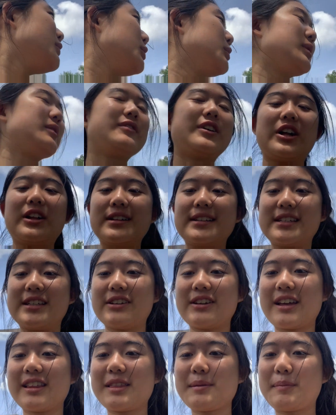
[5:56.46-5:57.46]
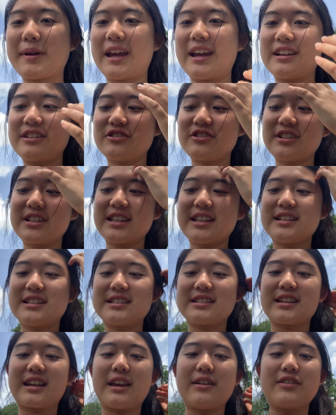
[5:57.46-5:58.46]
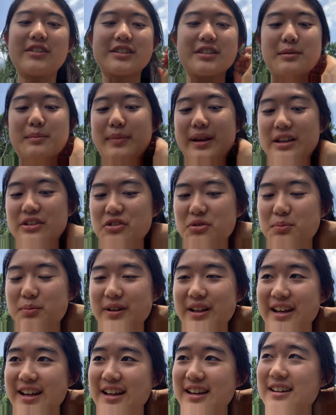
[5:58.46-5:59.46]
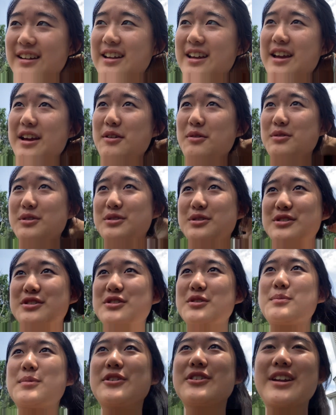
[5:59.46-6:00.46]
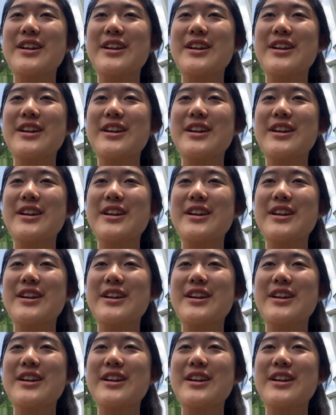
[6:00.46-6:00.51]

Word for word: When we volunteered at the pantry, they just gave us a basil plant, which was super